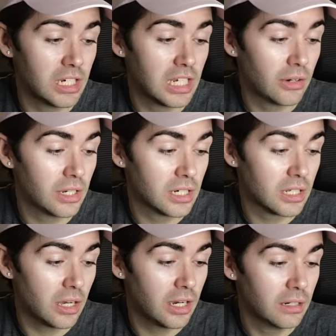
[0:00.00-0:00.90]
the interior
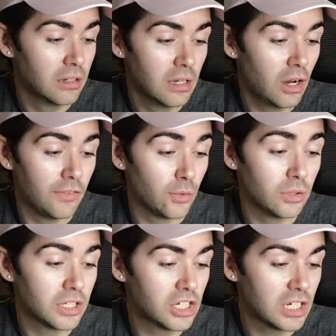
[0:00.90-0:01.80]
design
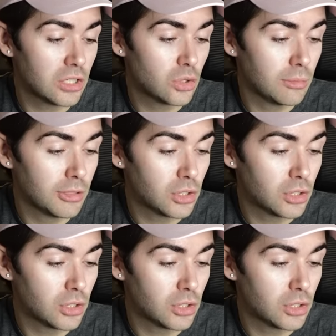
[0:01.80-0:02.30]
of all the Shiz